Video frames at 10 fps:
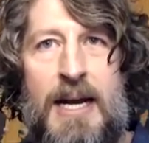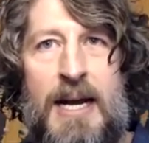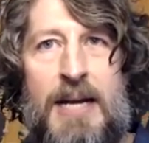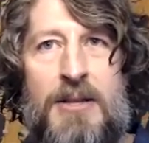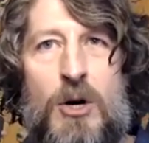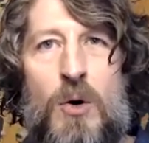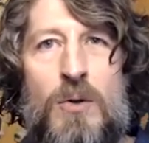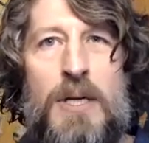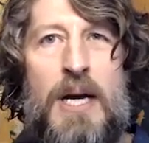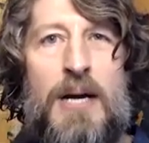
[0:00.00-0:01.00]
and the
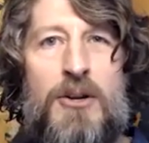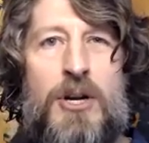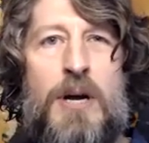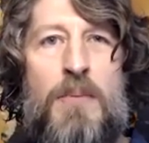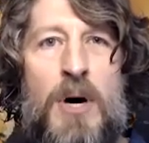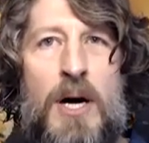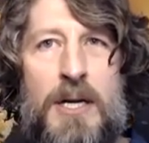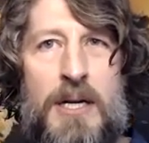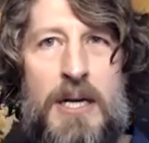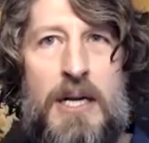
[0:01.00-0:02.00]
only other
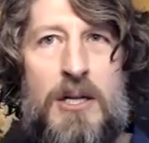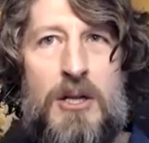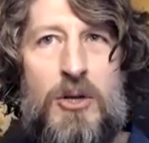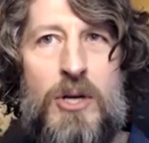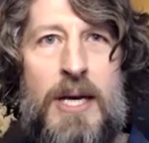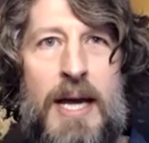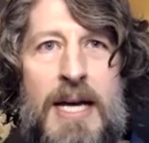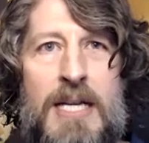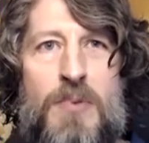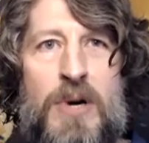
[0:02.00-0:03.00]
commodity looking
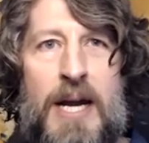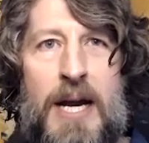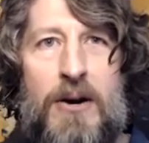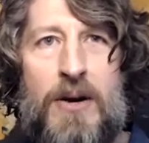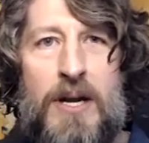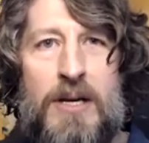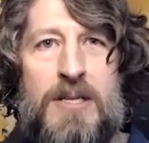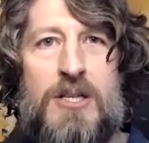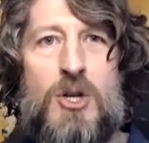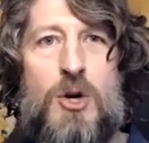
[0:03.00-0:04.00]
as precarious
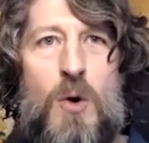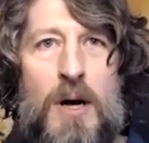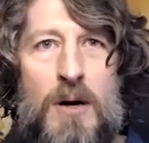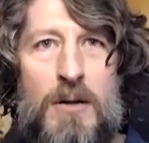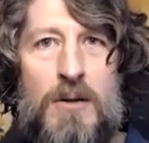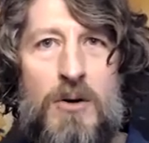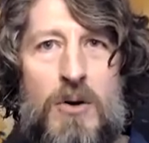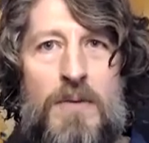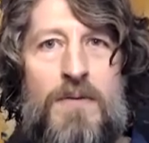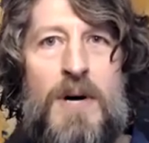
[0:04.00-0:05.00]
as oil
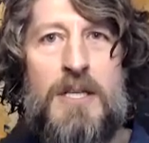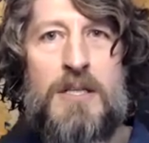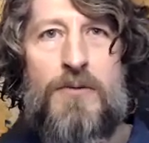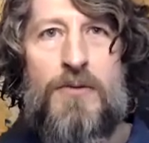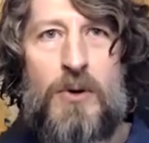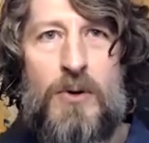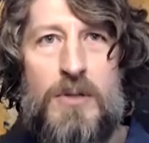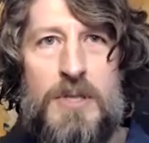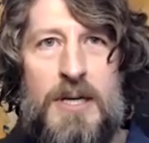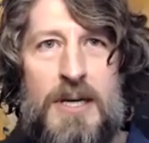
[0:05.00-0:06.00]
and fossil
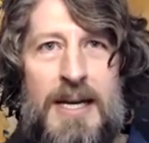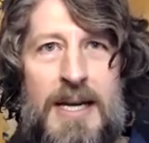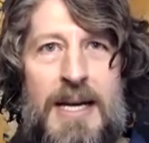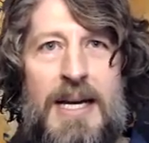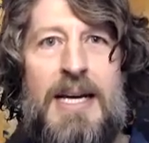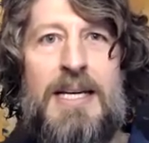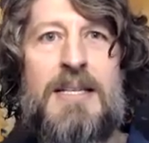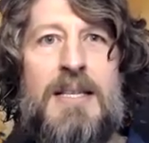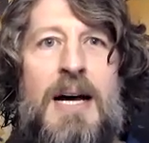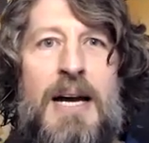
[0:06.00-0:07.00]
fuels is
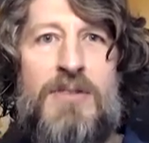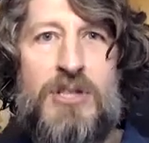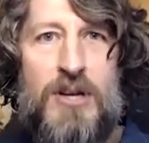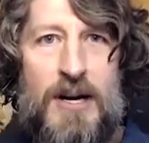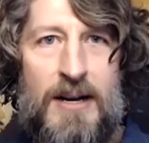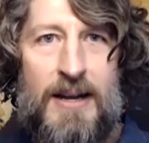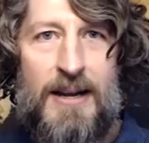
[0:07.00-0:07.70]
livestock.